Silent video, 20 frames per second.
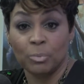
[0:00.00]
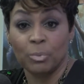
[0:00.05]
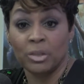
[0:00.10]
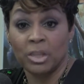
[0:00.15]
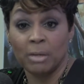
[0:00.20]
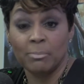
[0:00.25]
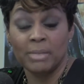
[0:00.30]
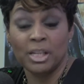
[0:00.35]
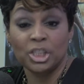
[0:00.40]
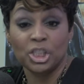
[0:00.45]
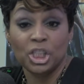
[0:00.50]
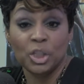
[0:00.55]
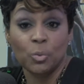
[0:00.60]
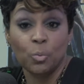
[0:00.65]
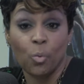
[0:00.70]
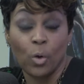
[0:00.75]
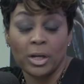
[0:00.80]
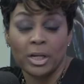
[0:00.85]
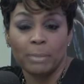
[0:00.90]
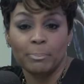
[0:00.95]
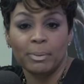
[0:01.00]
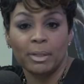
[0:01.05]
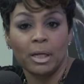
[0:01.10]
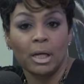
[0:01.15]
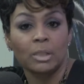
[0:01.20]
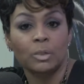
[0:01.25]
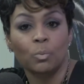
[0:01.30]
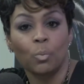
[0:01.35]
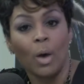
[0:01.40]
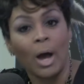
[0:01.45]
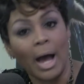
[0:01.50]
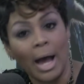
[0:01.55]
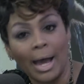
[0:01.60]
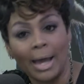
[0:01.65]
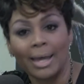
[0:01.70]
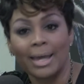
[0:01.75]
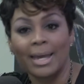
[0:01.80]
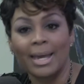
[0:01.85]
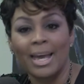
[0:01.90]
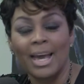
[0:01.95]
with him that she wanted. Because why?